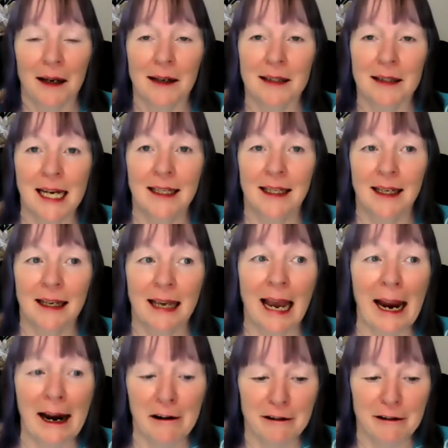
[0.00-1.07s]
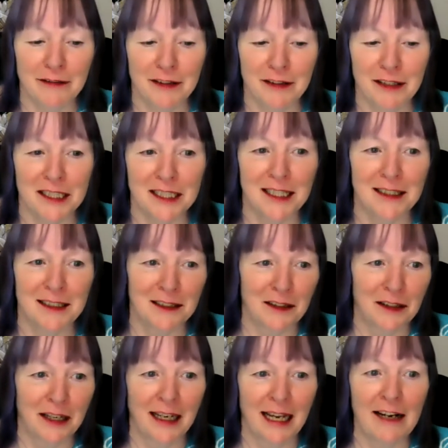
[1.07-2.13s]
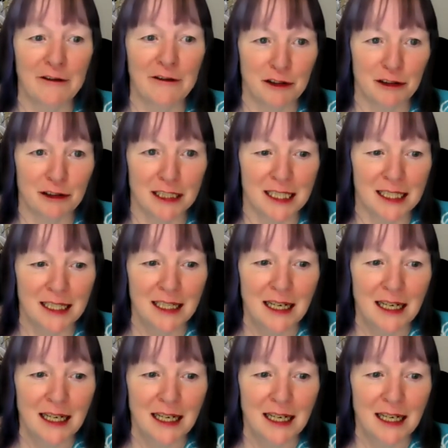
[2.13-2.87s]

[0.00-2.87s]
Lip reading: taking care of us and looking after us.